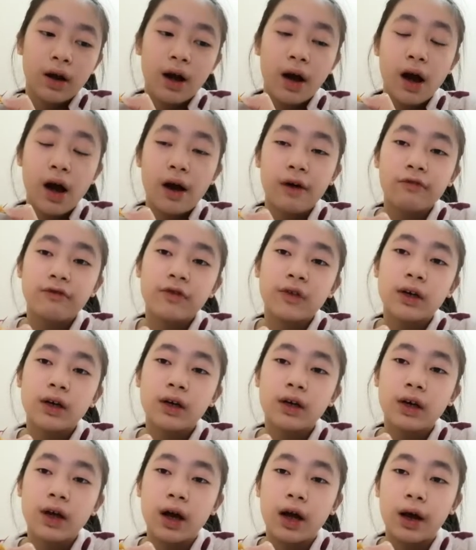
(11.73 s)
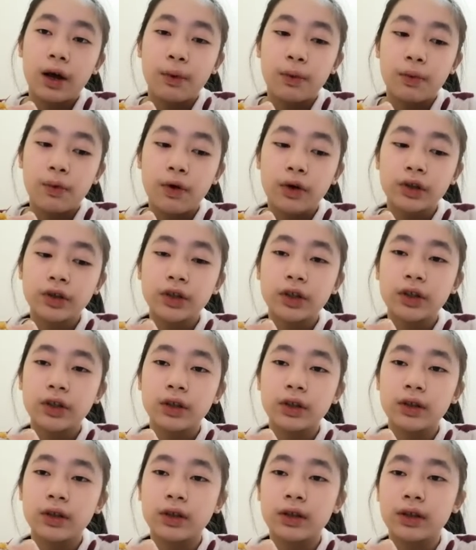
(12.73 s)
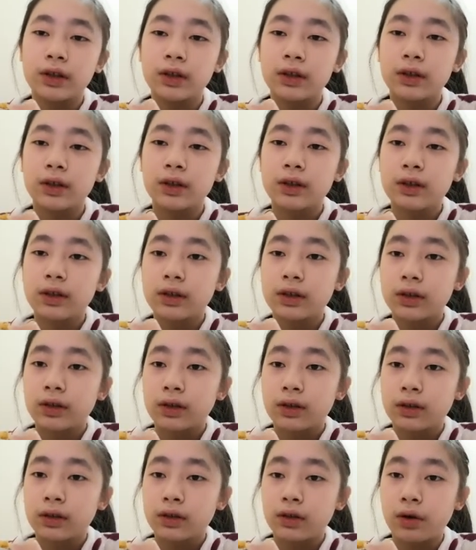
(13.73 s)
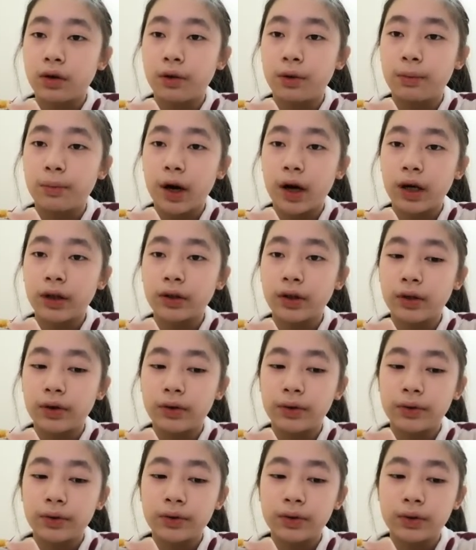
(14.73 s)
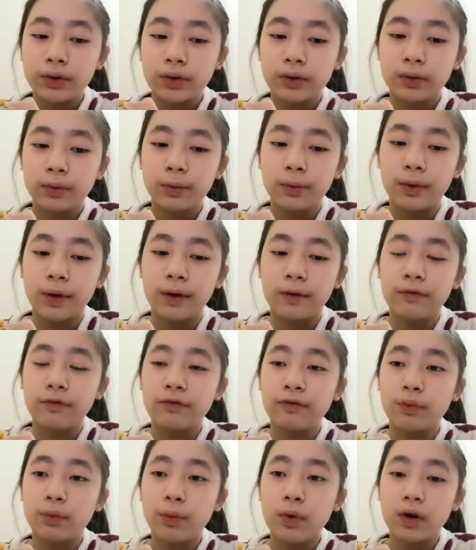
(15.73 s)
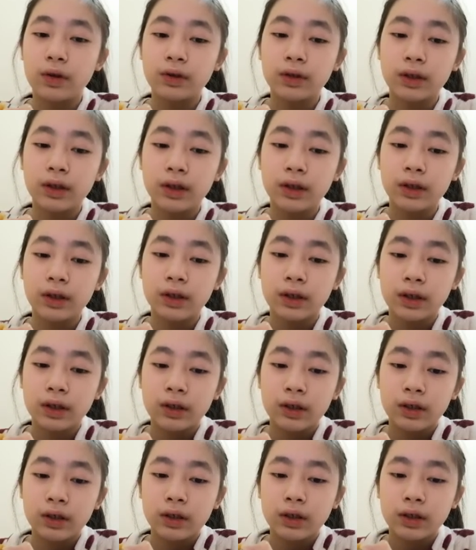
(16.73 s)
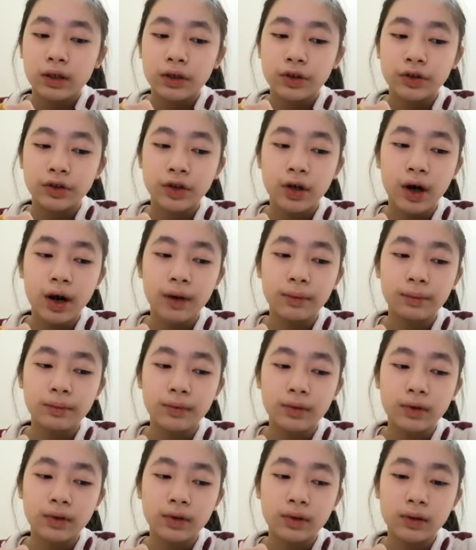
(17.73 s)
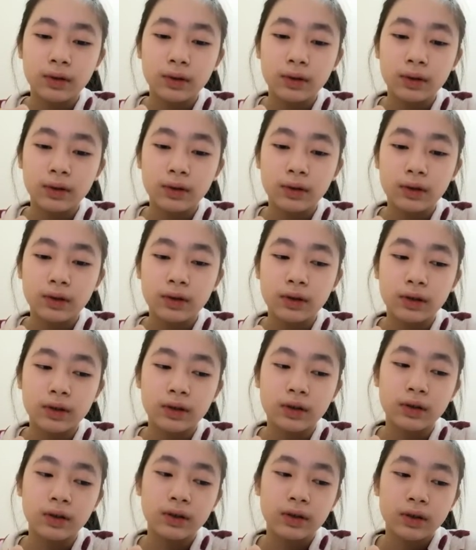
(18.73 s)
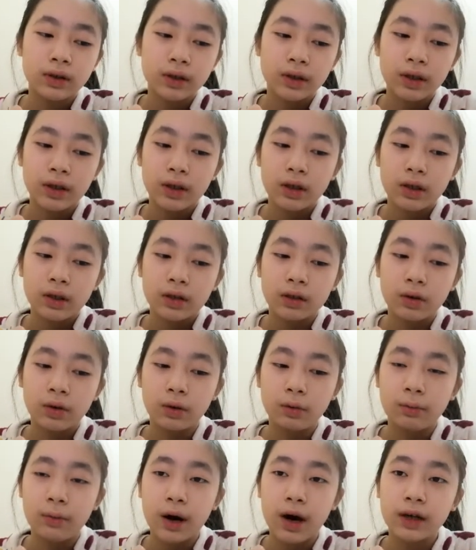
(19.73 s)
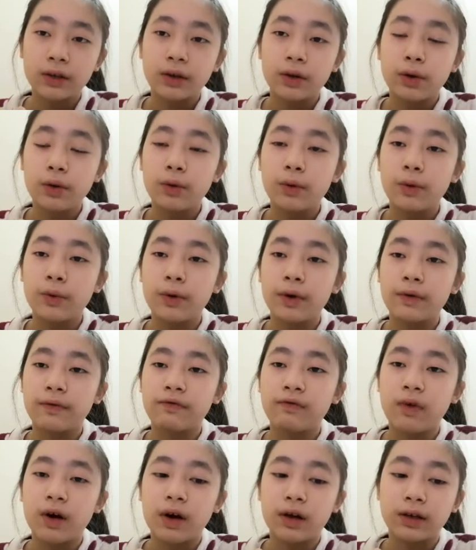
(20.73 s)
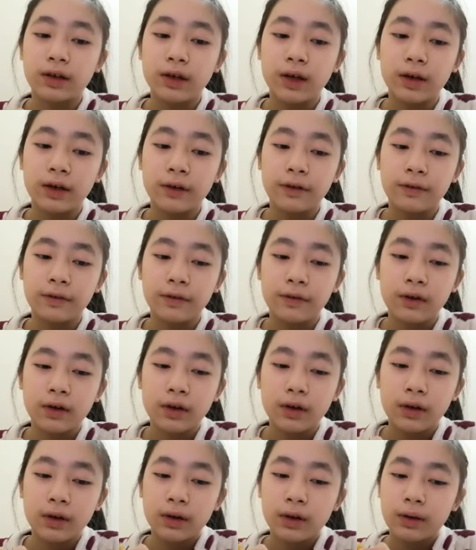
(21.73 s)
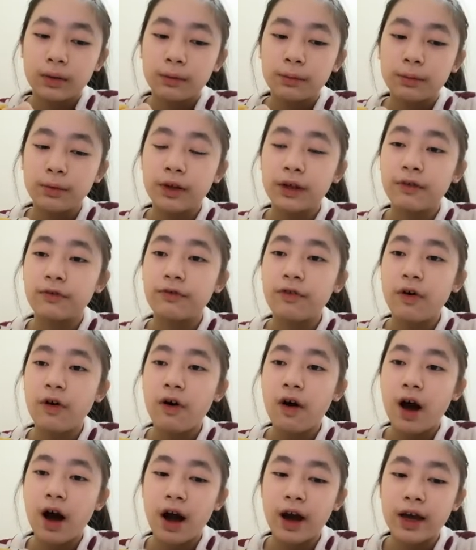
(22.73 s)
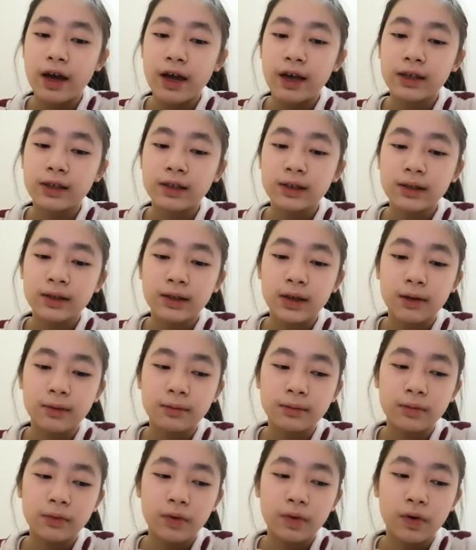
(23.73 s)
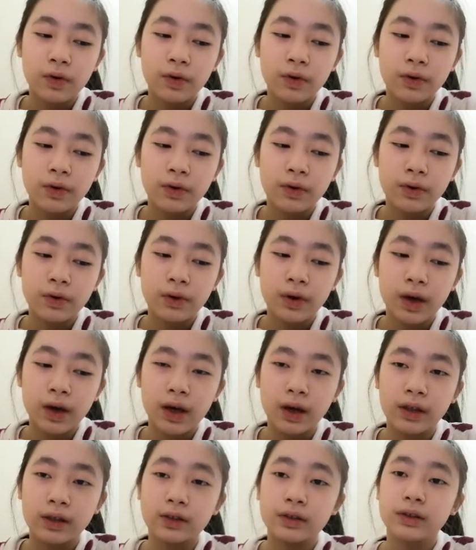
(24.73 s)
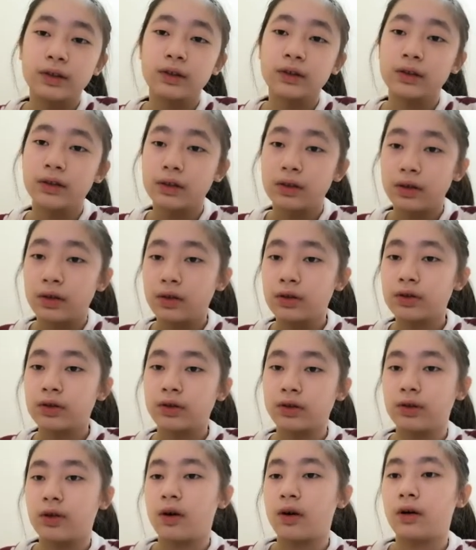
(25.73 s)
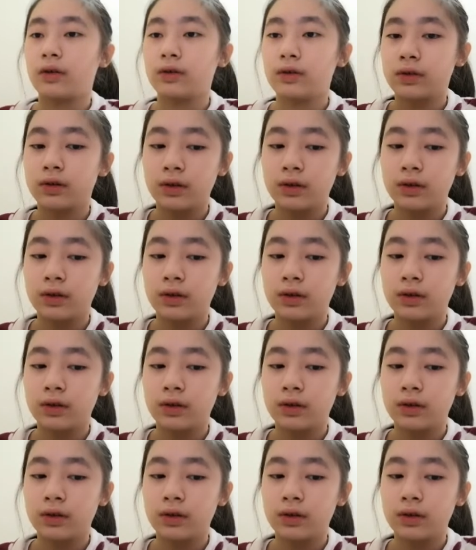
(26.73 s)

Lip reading: After I wash the tomato with water, chop the tomato with a knife. Before I add some oil and salt,